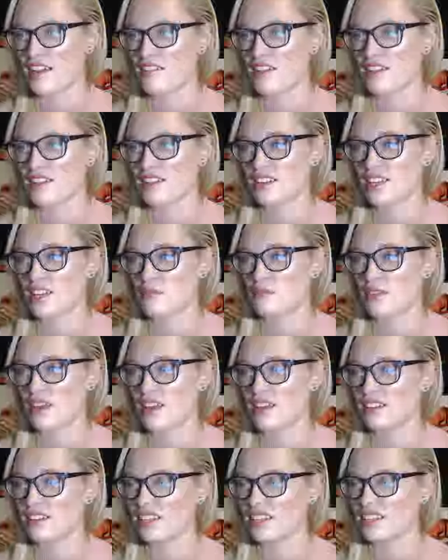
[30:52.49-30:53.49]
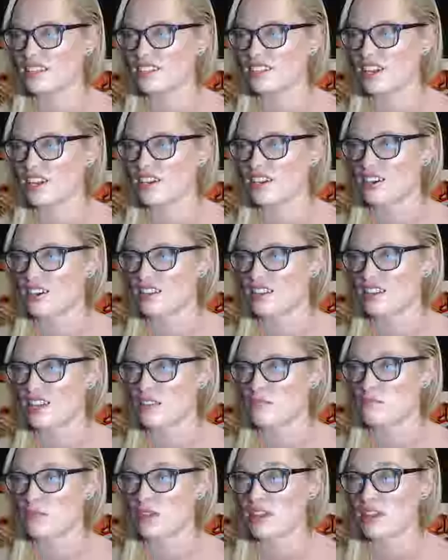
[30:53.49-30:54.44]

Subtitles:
I'd rather keep that like a charity thing.